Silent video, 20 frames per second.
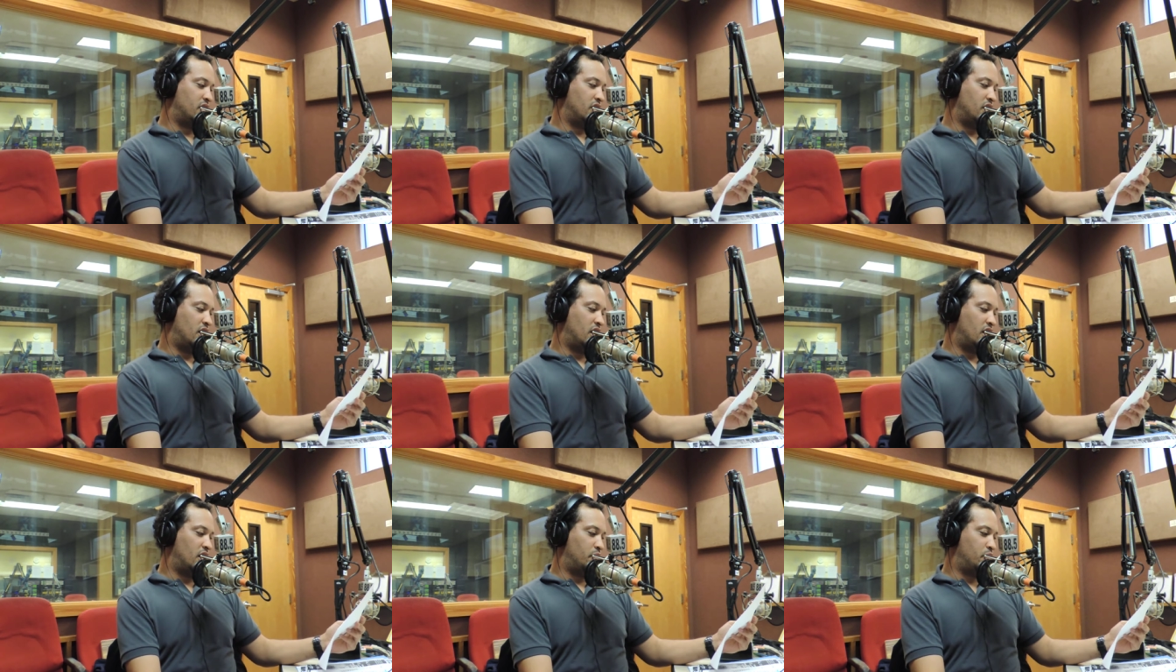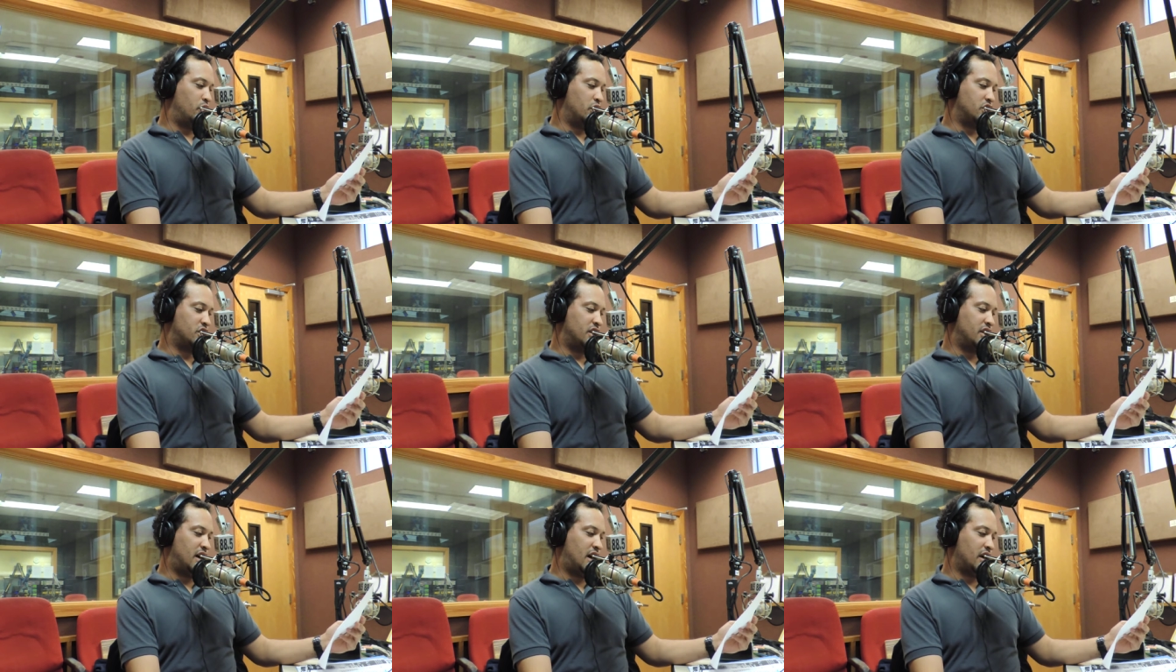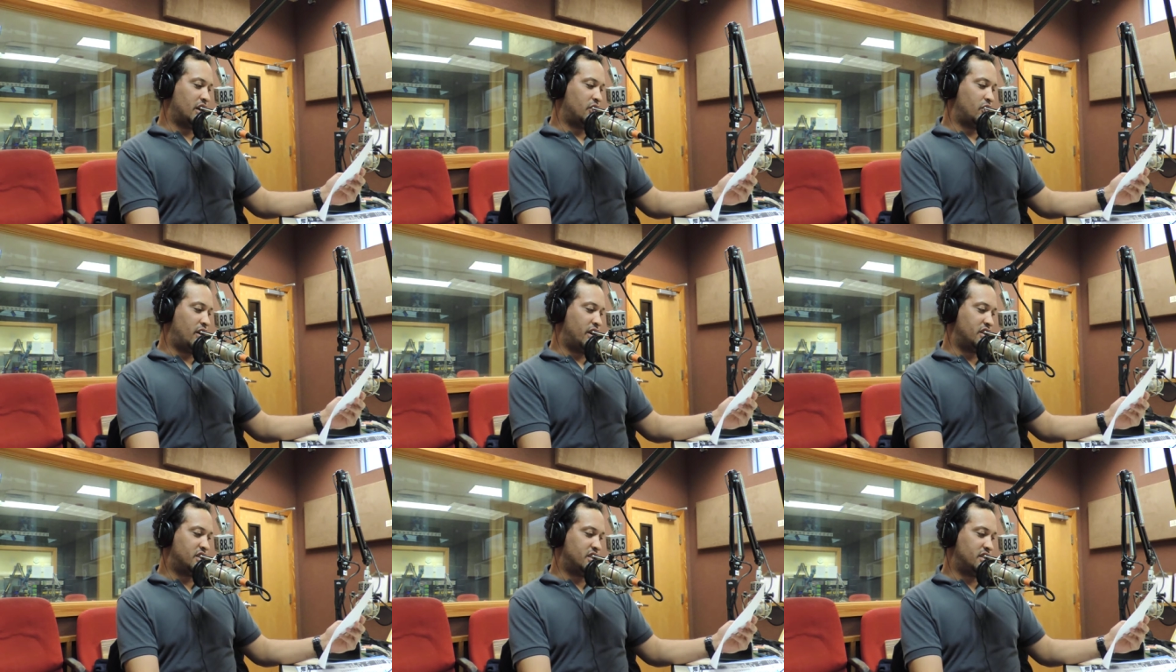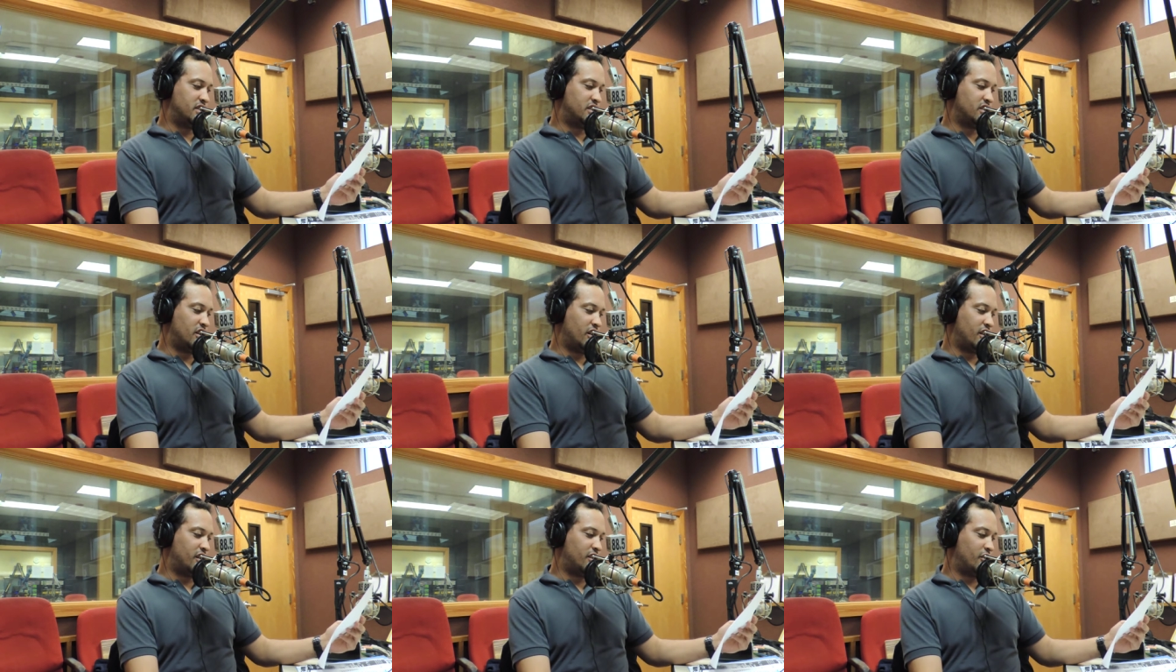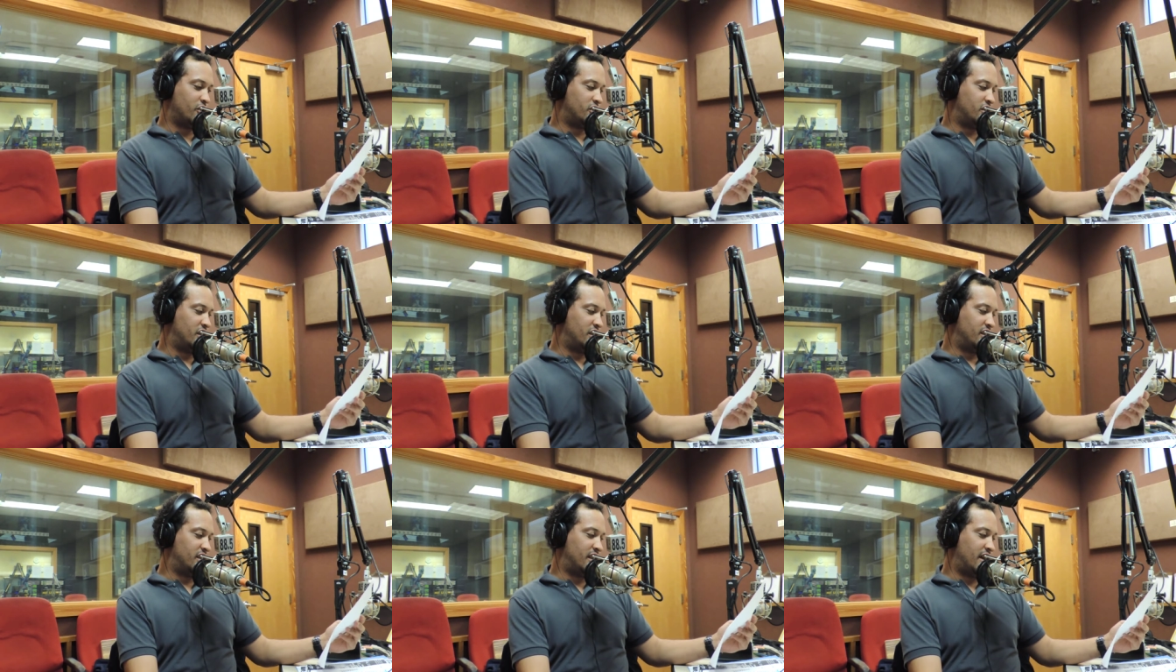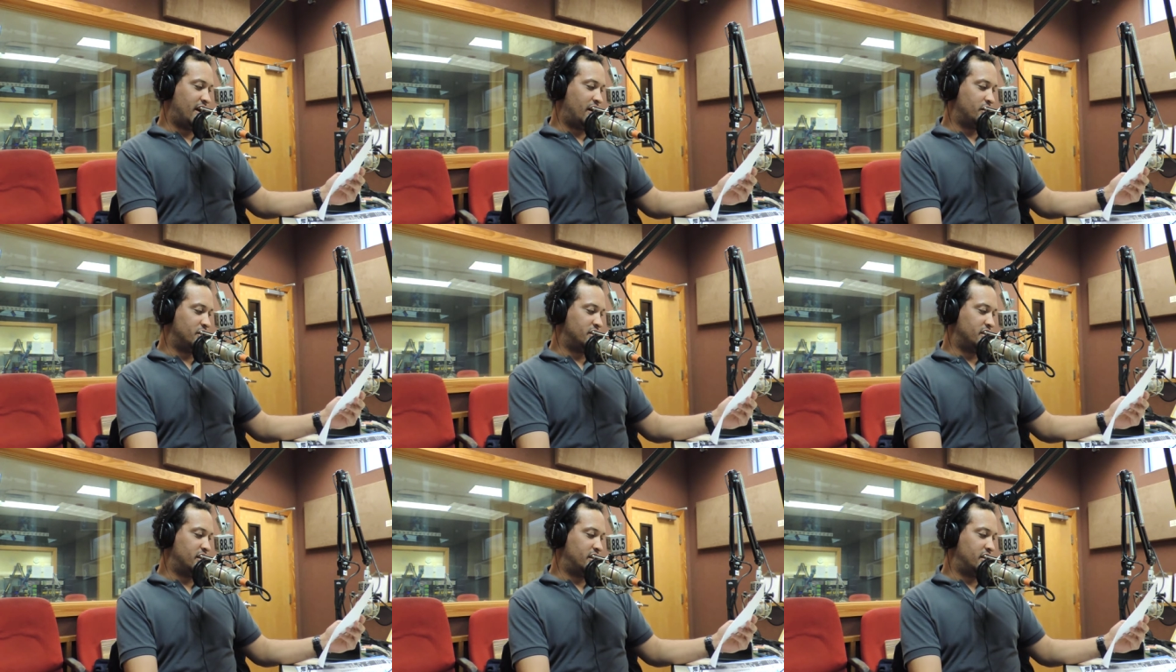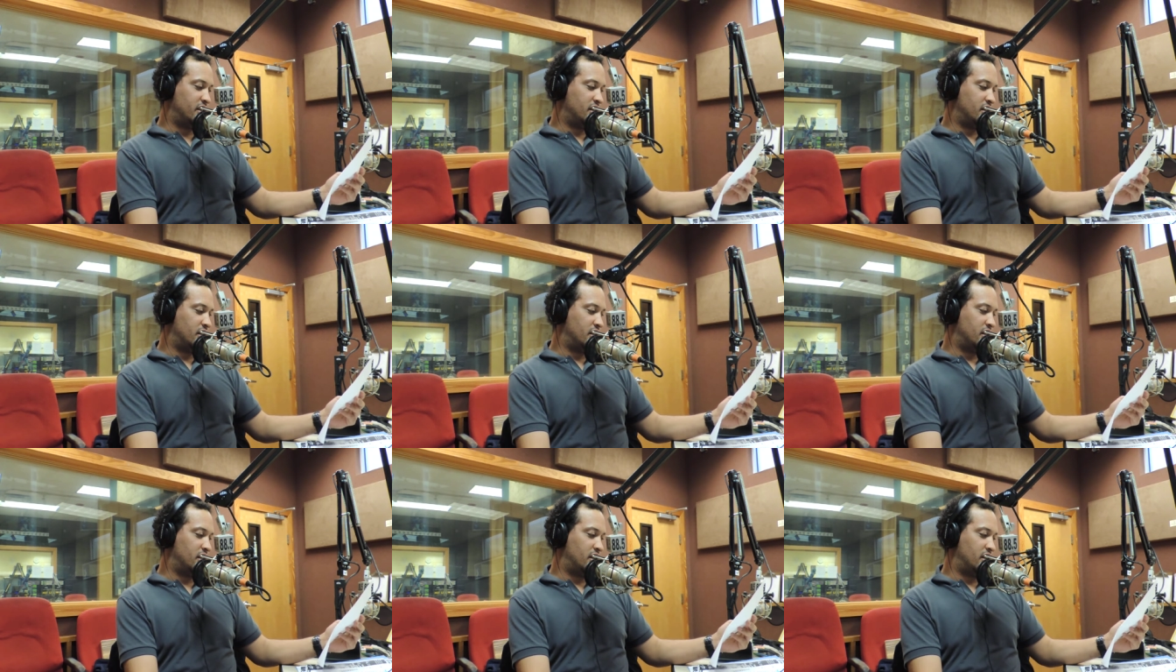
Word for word: the Bush inauguration saw 13,000.